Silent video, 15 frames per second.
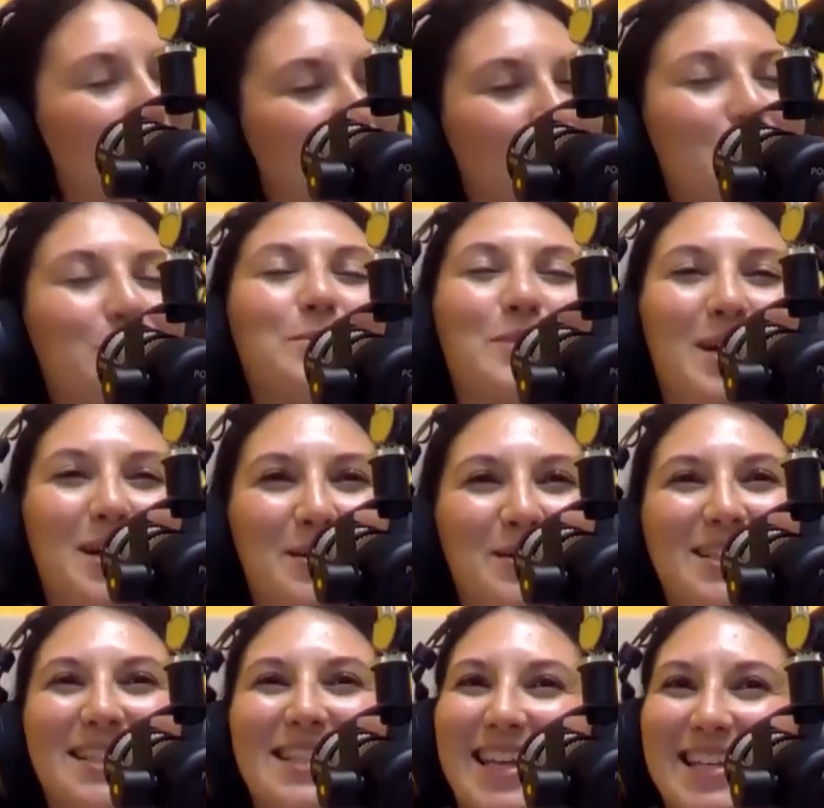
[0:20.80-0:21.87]
I'm doing well.
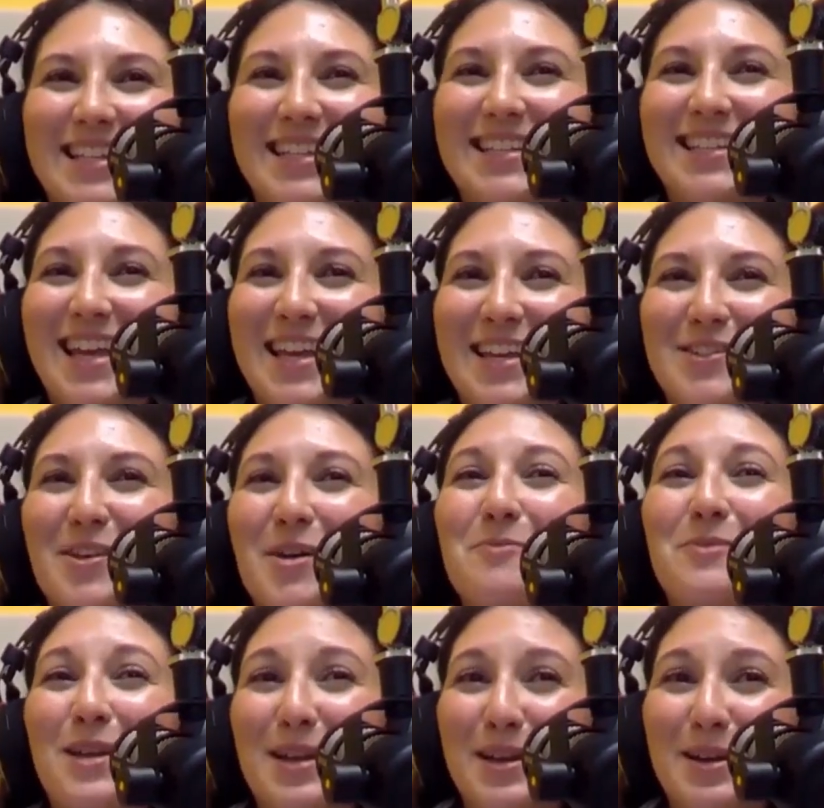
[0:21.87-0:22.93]
It's the end of the day, so I'm
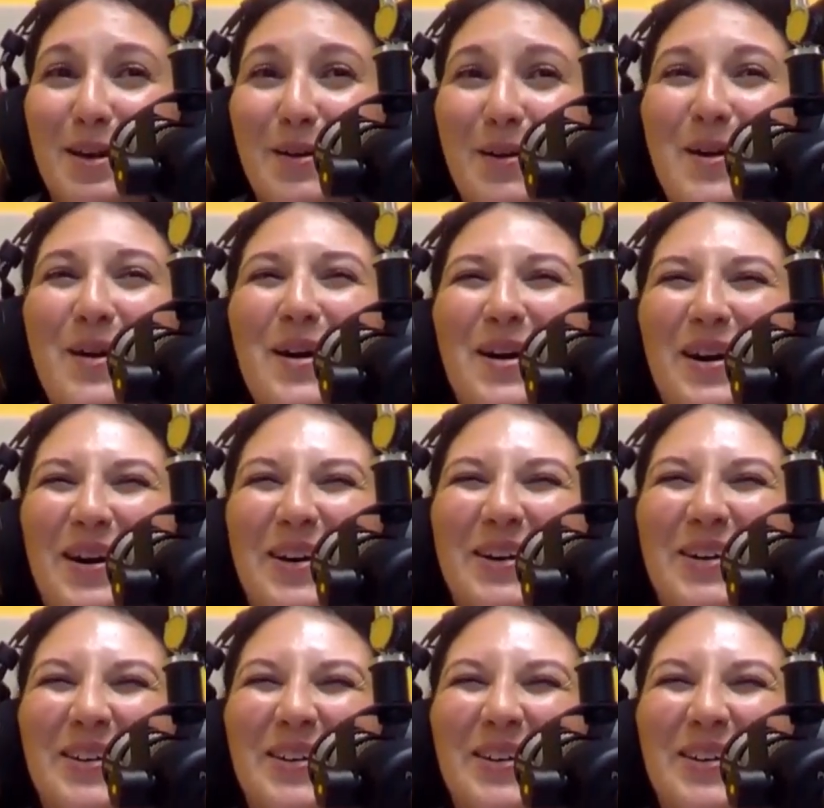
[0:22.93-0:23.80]
ready to go.